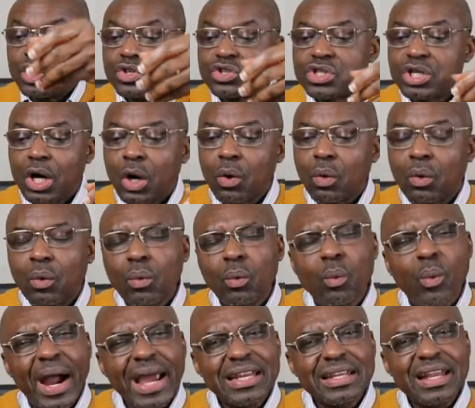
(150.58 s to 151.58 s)
So
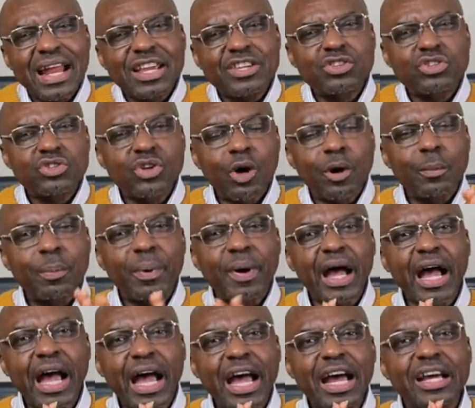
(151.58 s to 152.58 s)
why did I
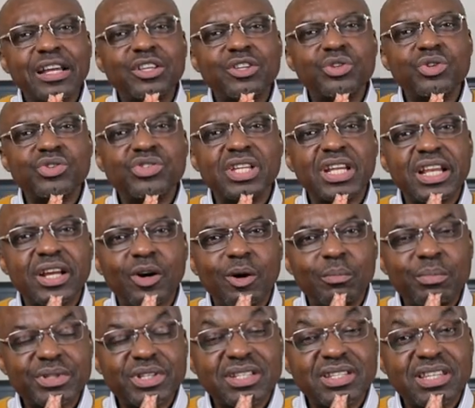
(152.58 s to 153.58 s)
stop using the
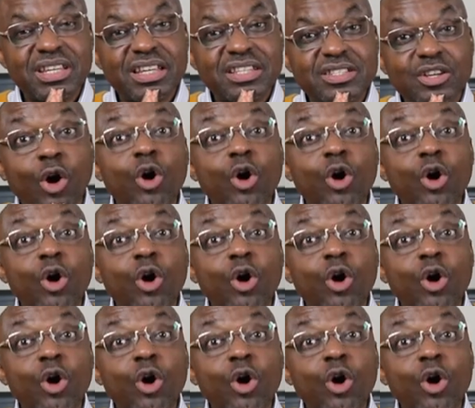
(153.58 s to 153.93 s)
kombucha teas,